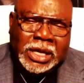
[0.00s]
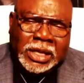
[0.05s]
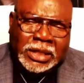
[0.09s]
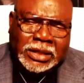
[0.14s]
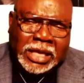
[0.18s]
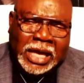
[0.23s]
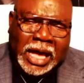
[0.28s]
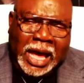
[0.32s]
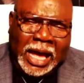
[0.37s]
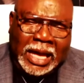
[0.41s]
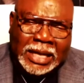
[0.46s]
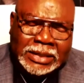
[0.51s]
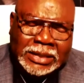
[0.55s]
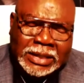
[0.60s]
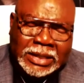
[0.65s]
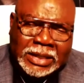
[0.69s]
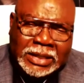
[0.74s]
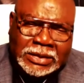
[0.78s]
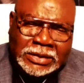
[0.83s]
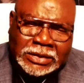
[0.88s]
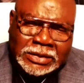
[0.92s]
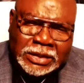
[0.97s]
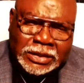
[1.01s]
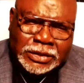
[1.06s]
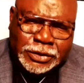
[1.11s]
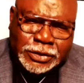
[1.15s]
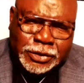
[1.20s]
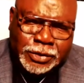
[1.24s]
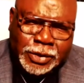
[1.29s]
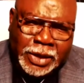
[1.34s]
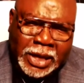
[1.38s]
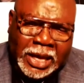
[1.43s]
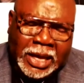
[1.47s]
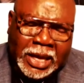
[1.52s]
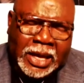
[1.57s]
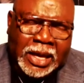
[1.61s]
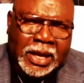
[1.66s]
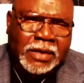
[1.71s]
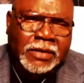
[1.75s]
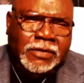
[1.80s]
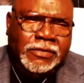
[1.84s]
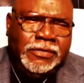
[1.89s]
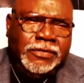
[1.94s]
the ideas that you
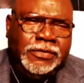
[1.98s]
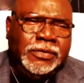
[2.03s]
have.